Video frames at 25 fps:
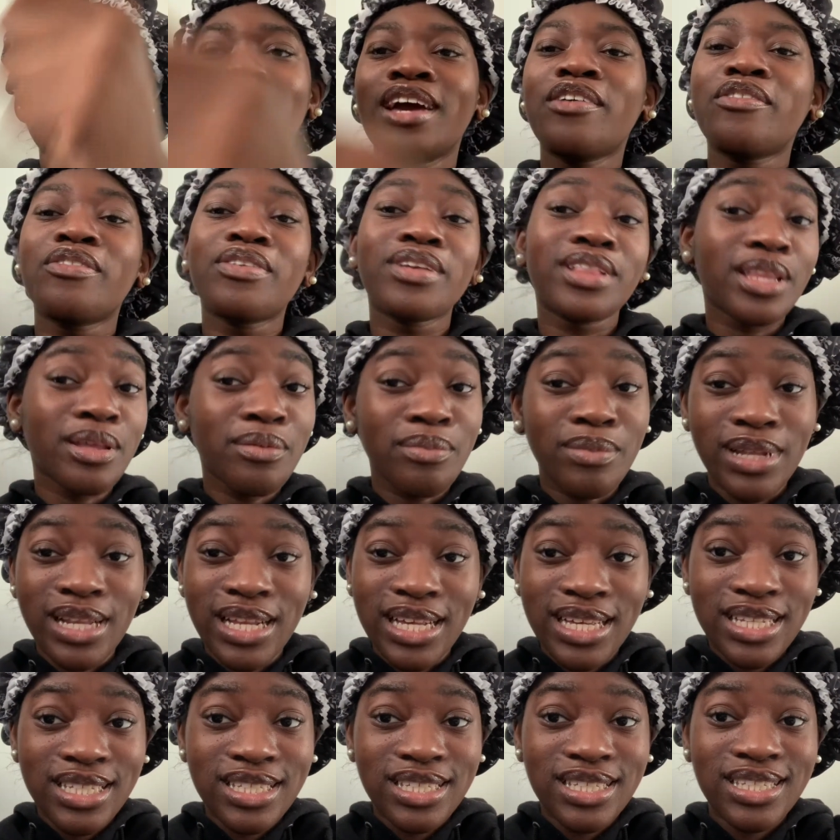50
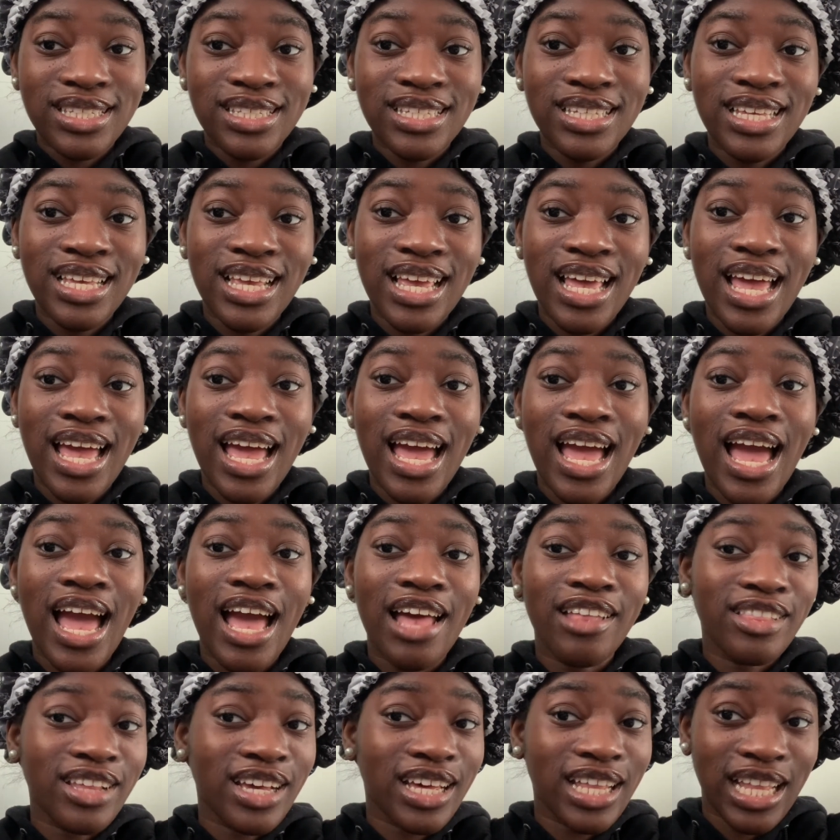minutes
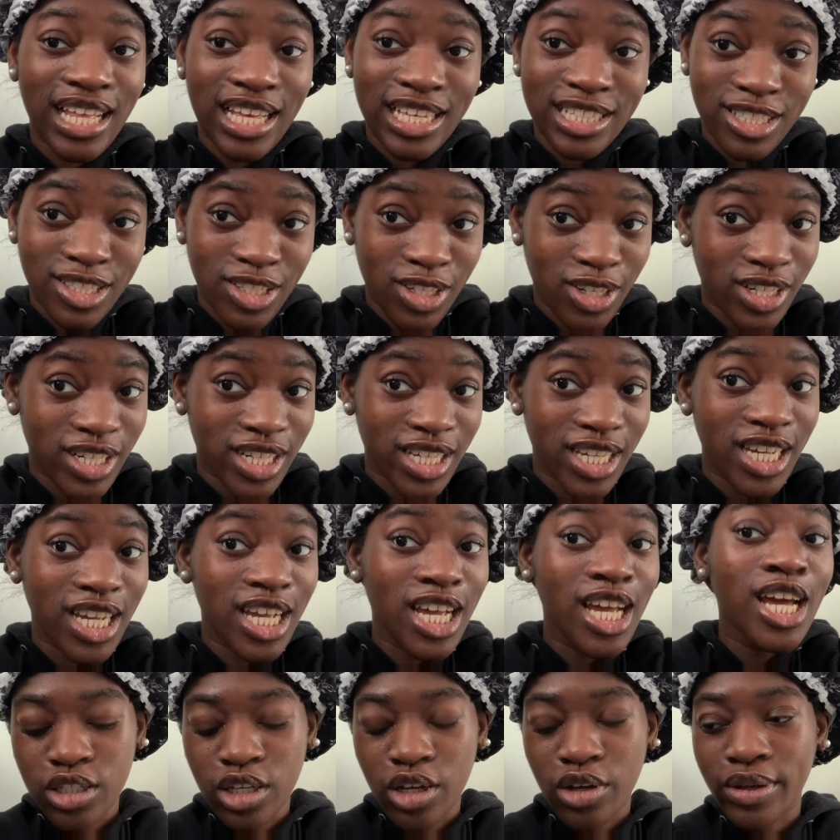after class started.
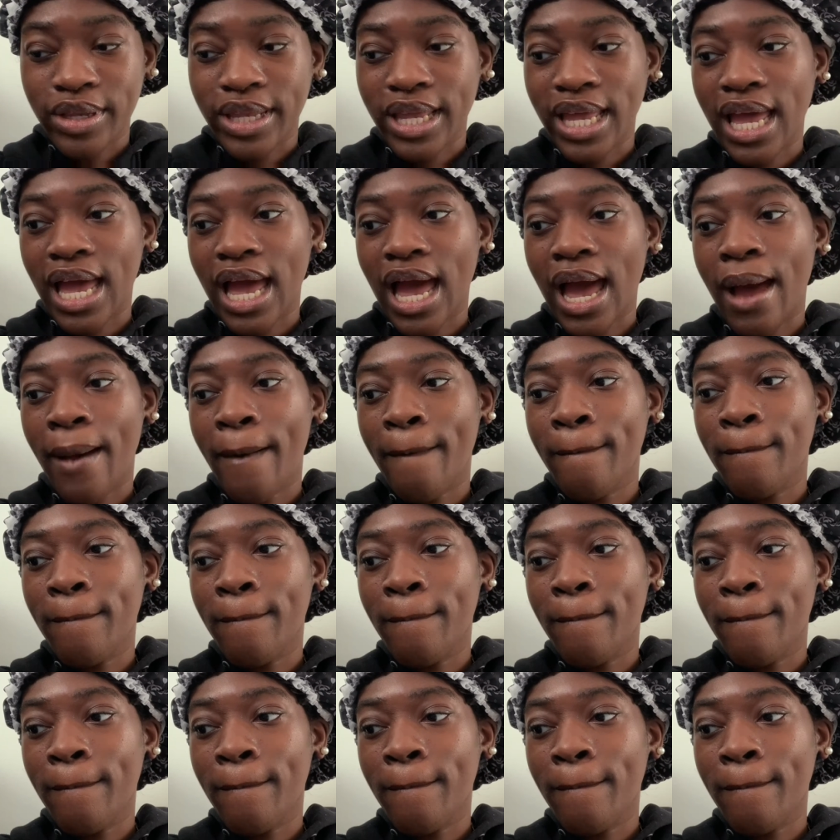So yeah,